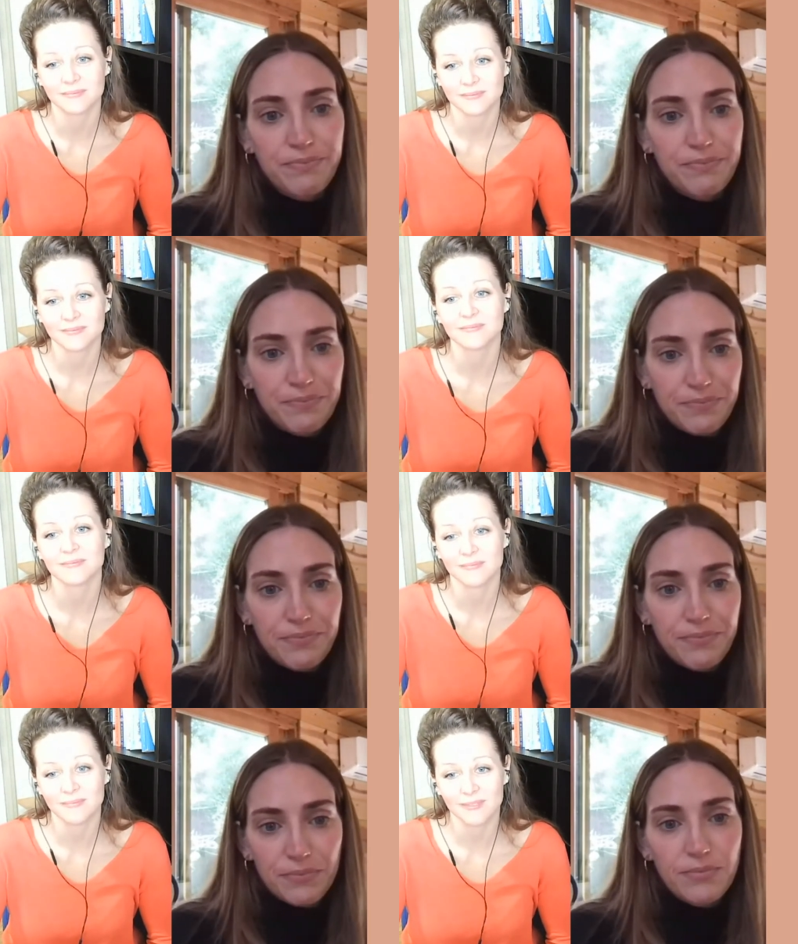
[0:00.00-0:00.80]

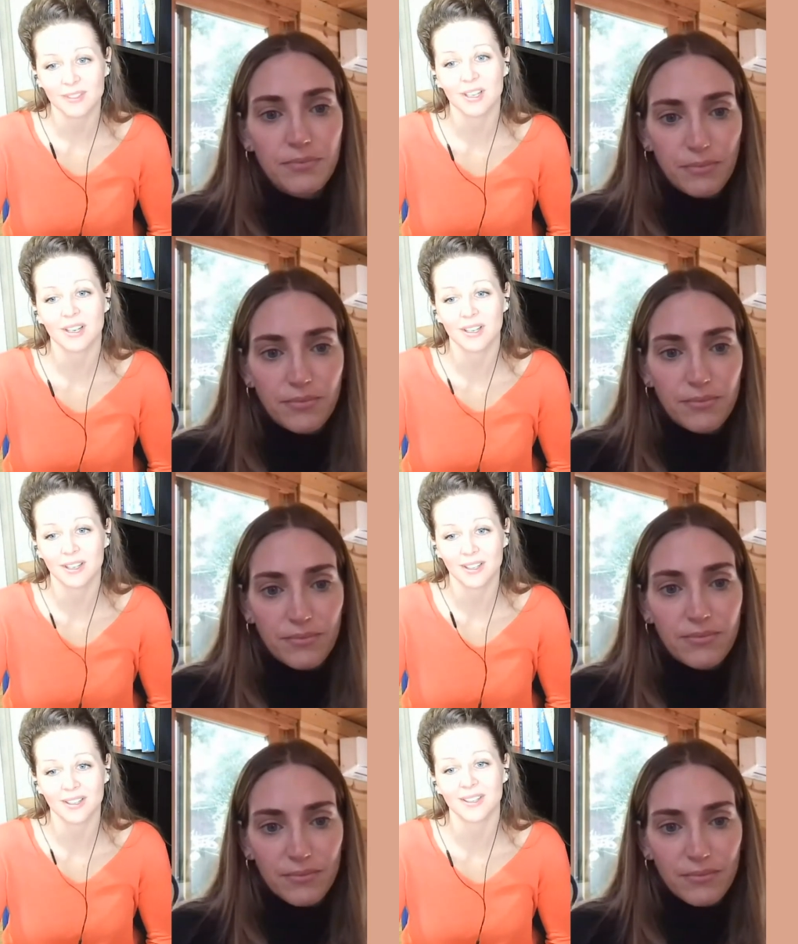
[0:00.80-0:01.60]

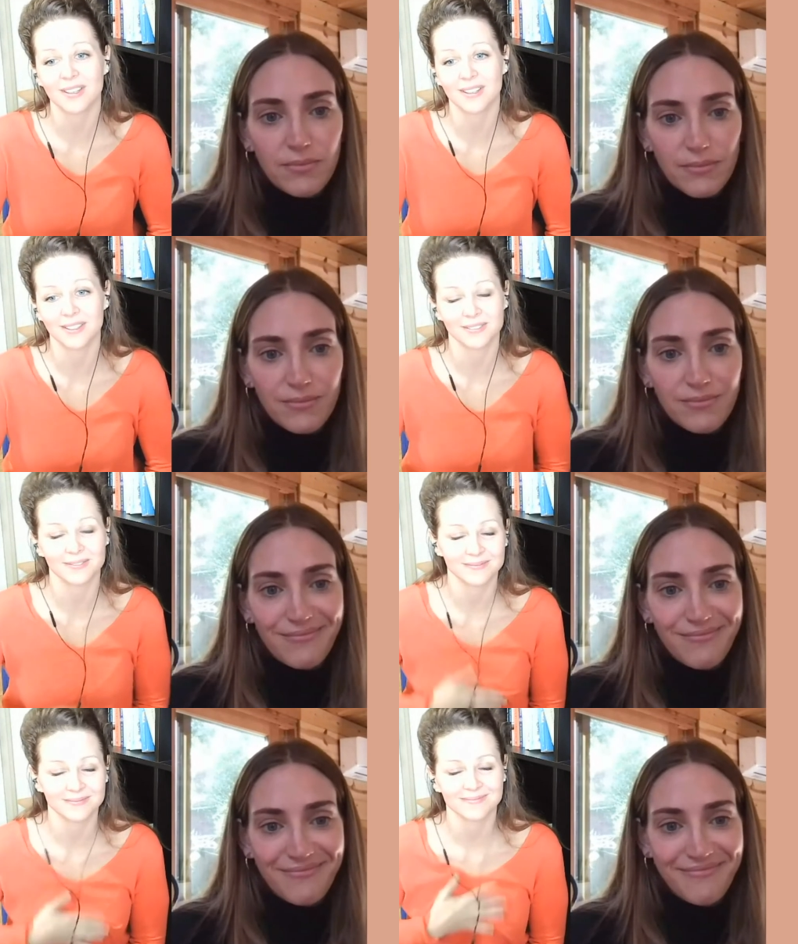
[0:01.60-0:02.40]

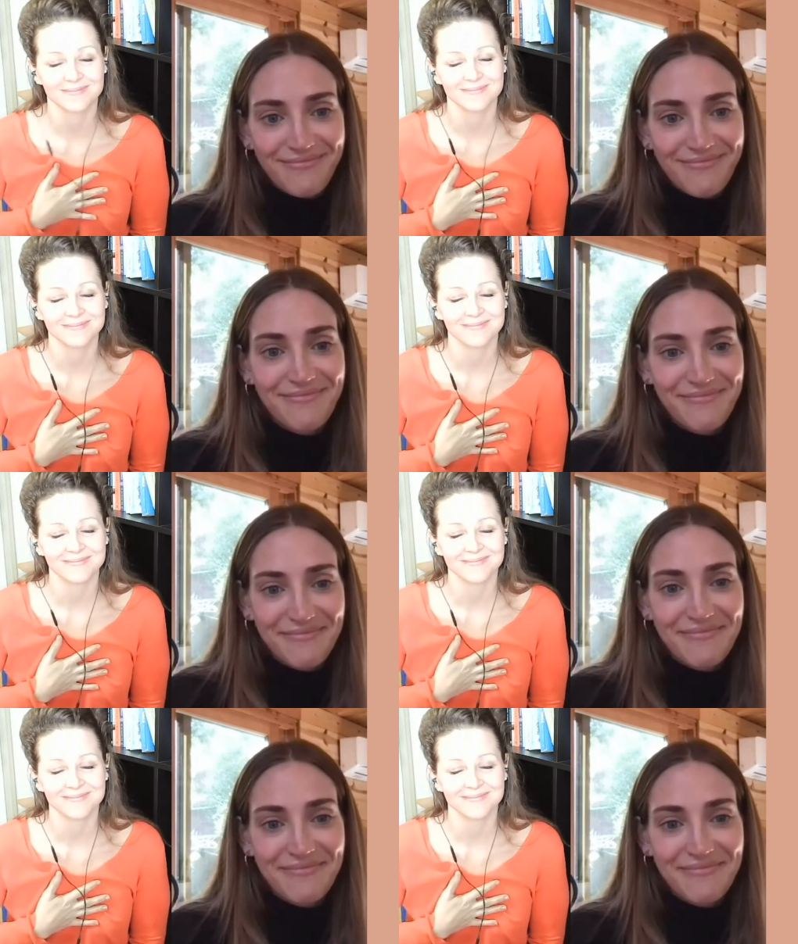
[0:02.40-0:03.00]
Nothing is said.